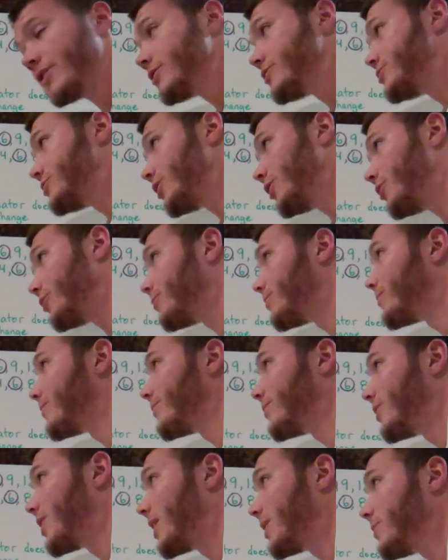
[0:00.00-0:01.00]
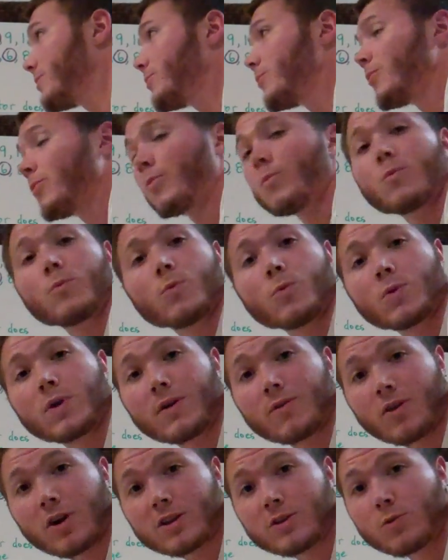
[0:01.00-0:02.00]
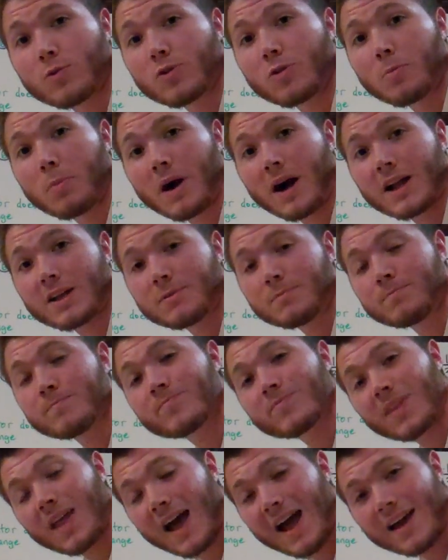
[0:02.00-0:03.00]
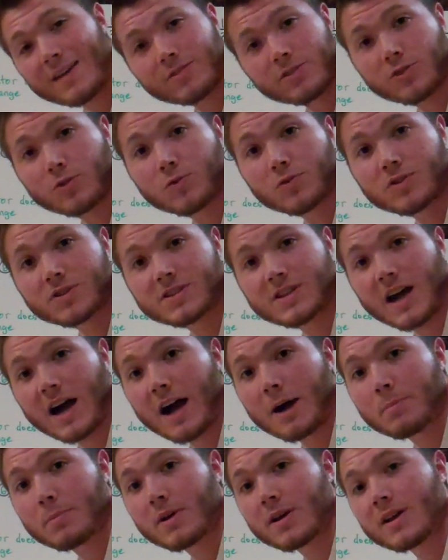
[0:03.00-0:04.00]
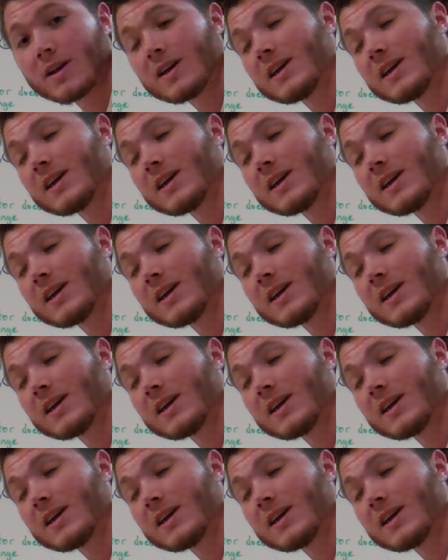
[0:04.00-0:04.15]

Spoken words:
So then, whatever I do to the bottom, I have to do to the top.